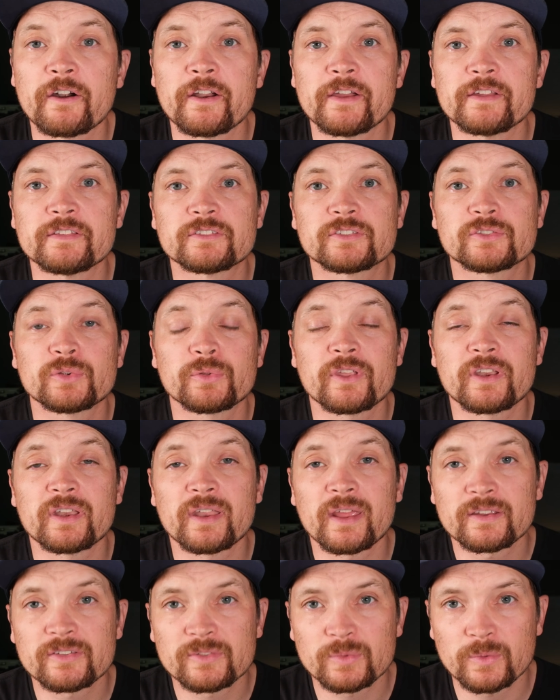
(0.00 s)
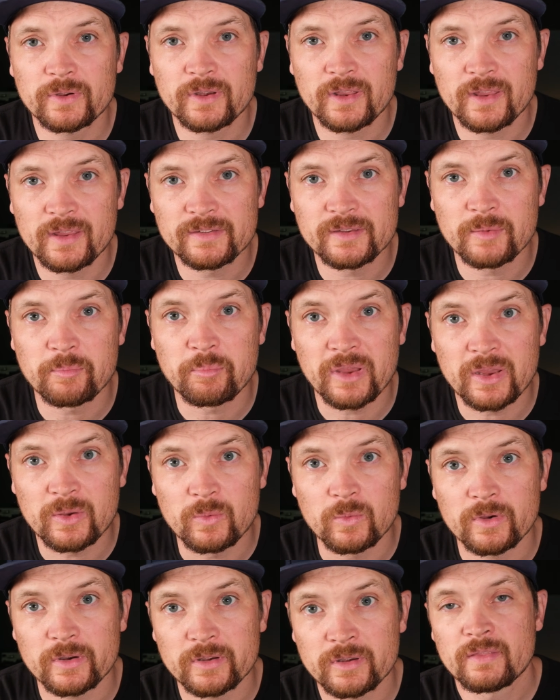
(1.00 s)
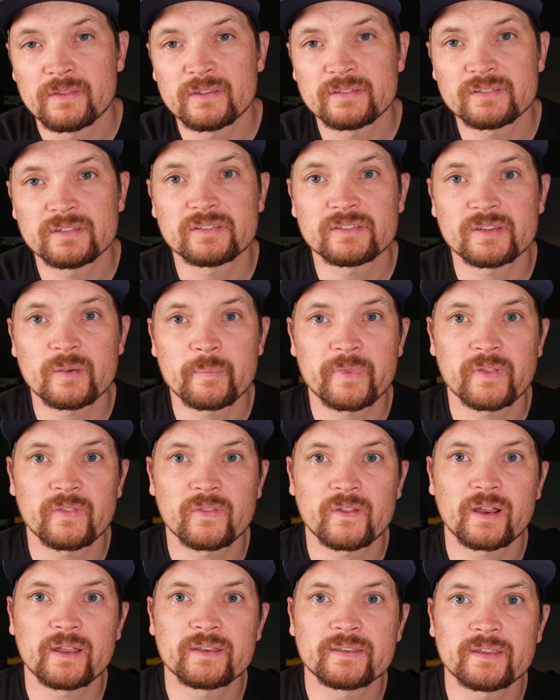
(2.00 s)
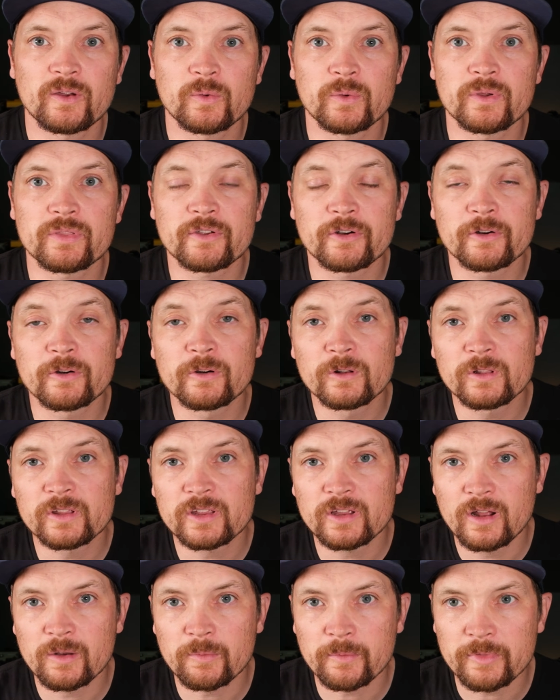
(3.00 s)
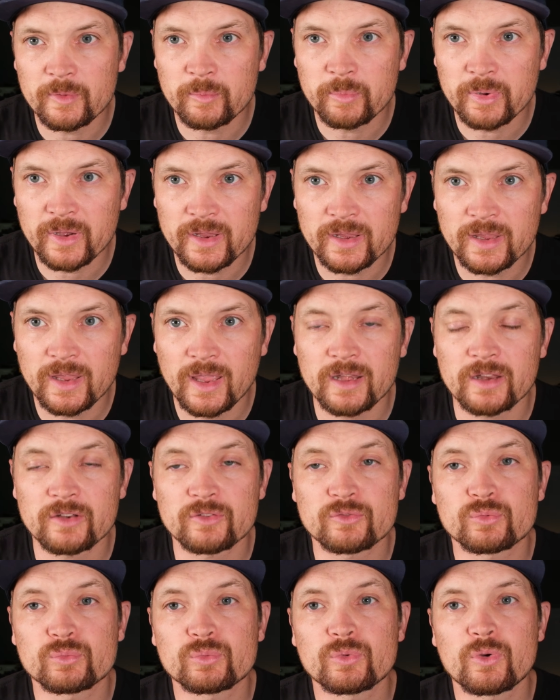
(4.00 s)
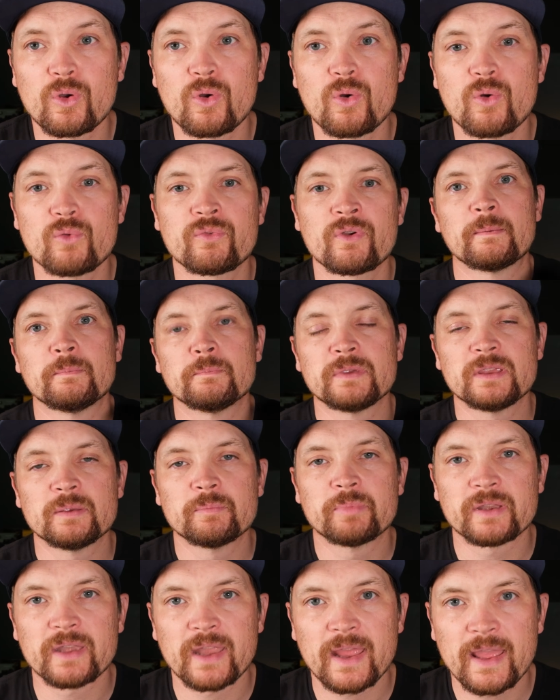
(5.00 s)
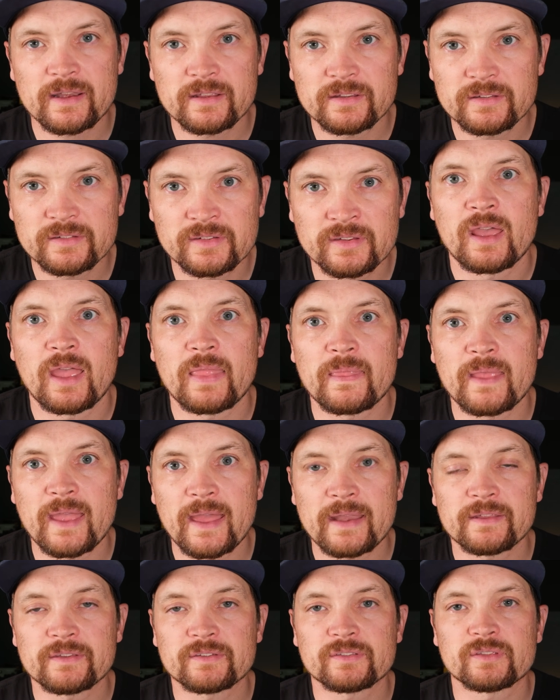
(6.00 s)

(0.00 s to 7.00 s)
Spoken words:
right, so the next one is a big one. This is something that I dealt with early on with the bike and it drove me bananas, and that is